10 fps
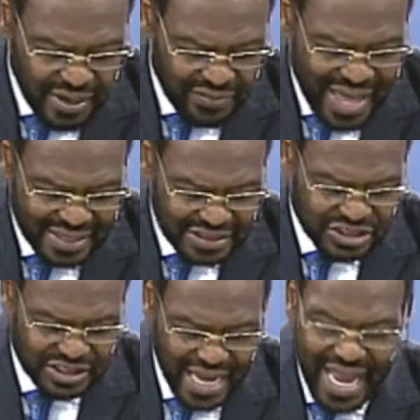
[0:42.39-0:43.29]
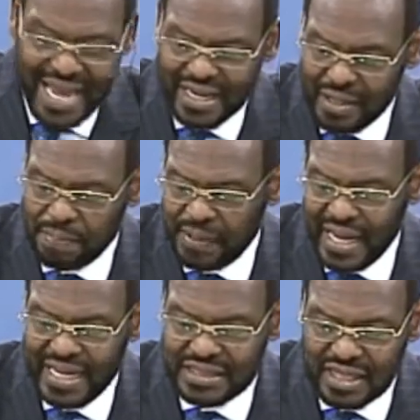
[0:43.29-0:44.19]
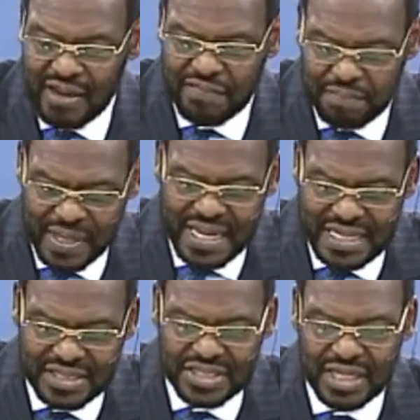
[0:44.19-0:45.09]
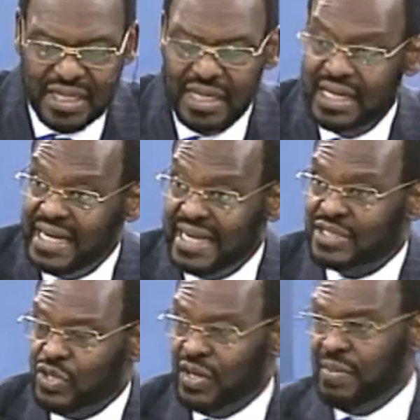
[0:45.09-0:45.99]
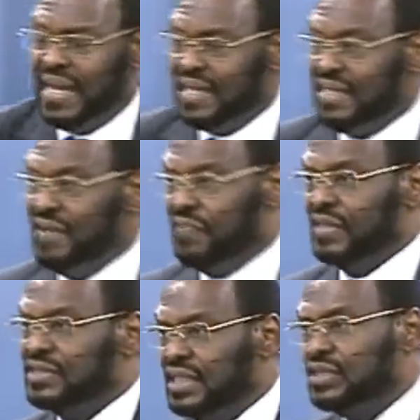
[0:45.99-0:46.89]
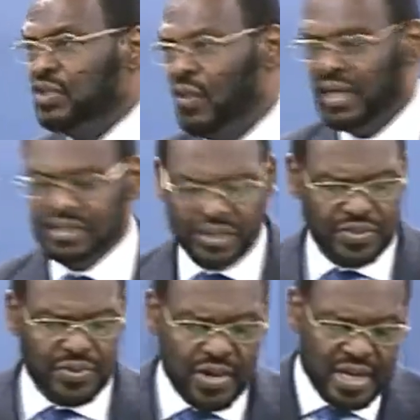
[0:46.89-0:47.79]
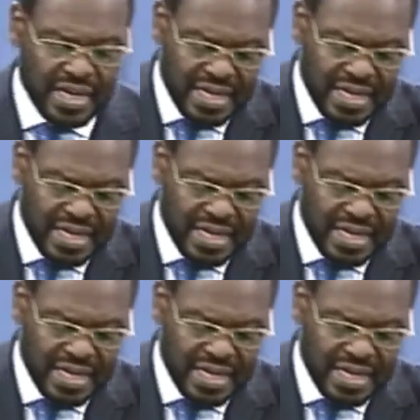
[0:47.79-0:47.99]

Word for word: that staying in the place of peace is going to make a difference. It's going to